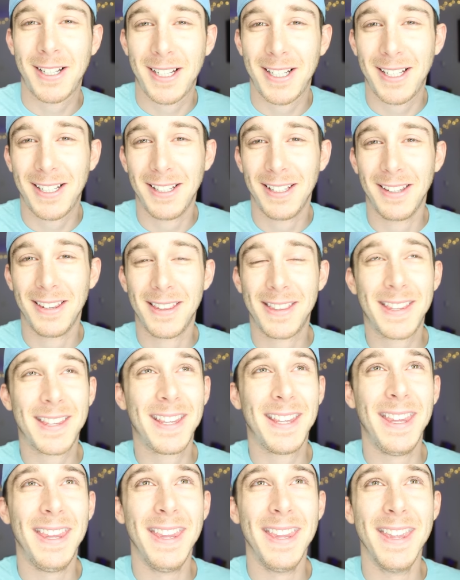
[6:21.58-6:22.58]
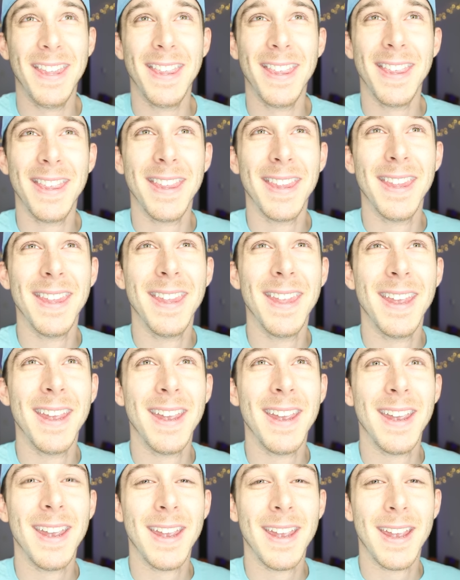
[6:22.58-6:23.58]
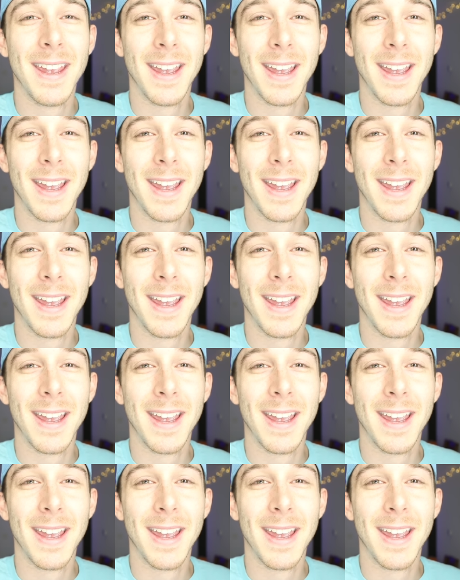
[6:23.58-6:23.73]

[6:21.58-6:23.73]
Nothing is said.